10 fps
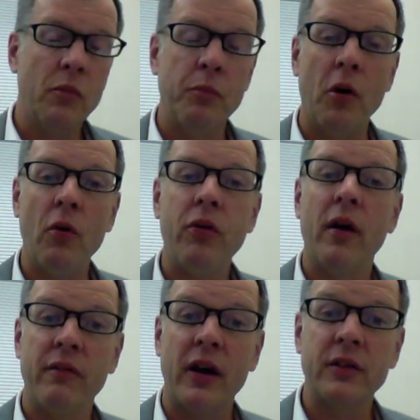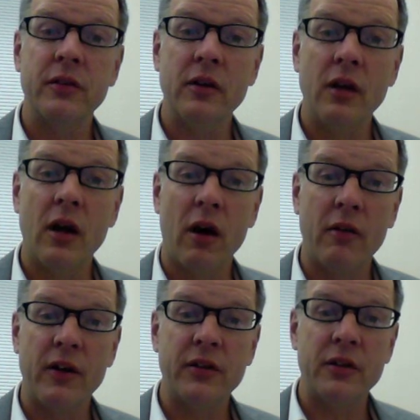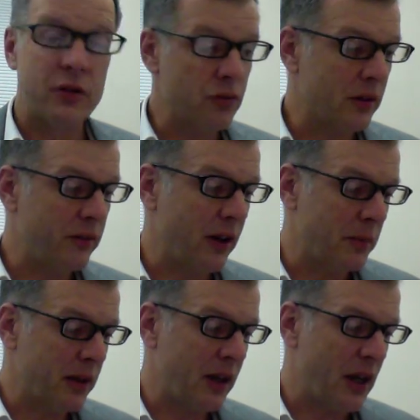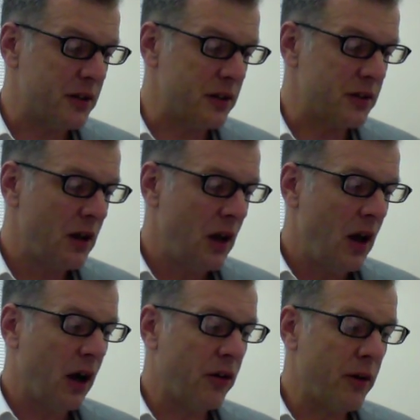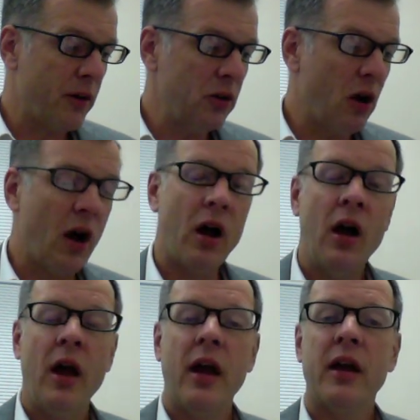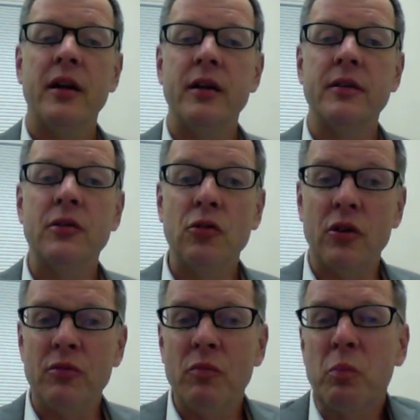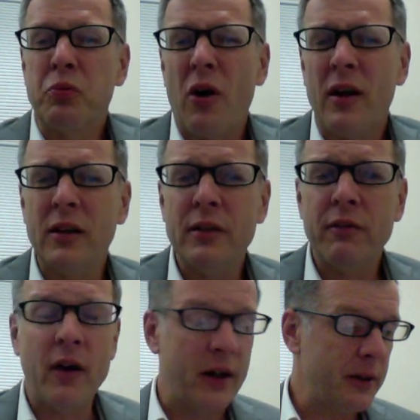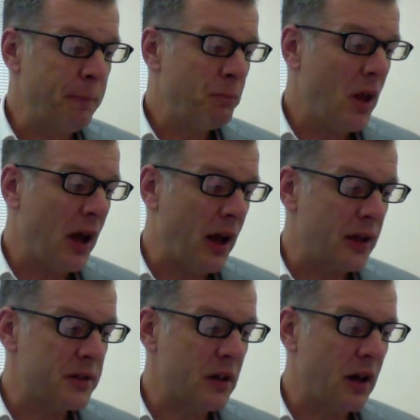Both are affected in drug development cases. Criminal law is, you could broadly define it as